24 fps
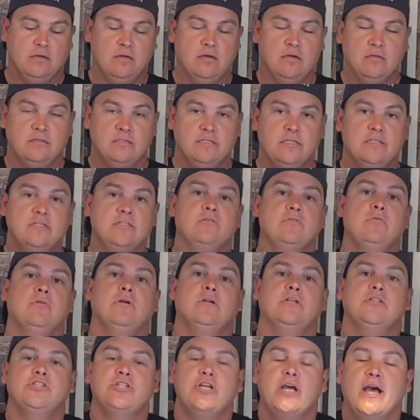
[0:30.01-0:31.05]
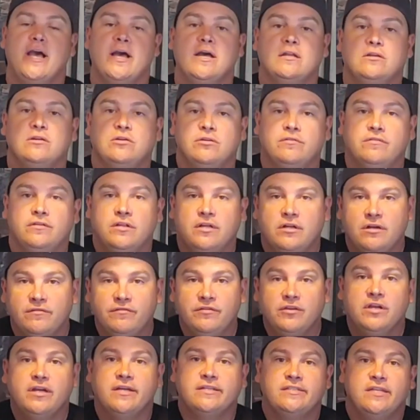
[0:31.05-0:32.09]
uh, Discord chat over there,
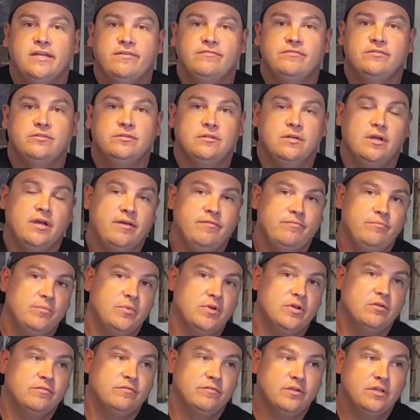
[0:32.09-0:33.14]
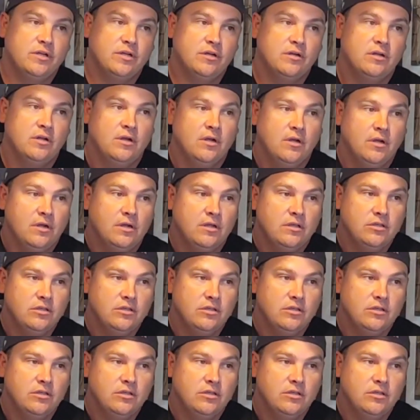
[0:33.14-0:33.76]
if you guys haven't, haven't been over there,